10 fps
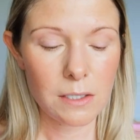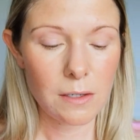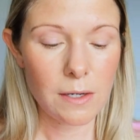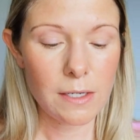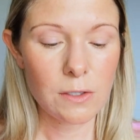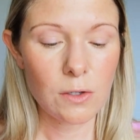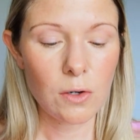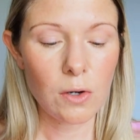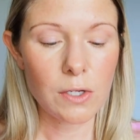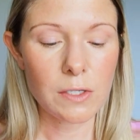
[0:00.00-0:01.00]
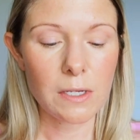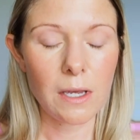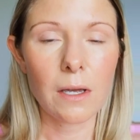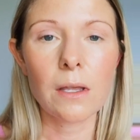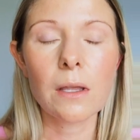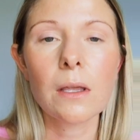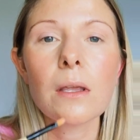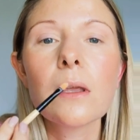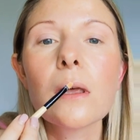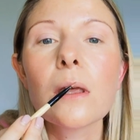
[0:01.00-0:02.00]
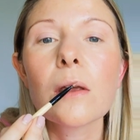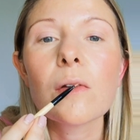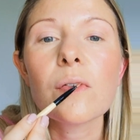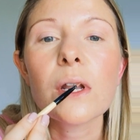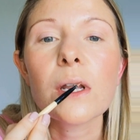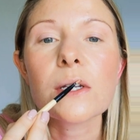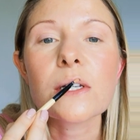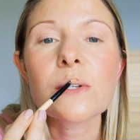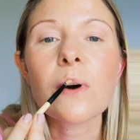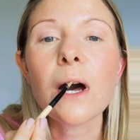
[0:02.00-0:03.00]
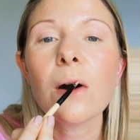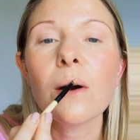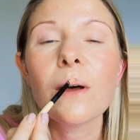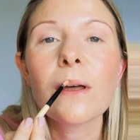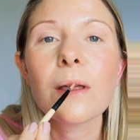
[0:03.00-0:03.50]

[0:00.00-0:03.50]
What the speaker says: it's a nice glossy finish as well.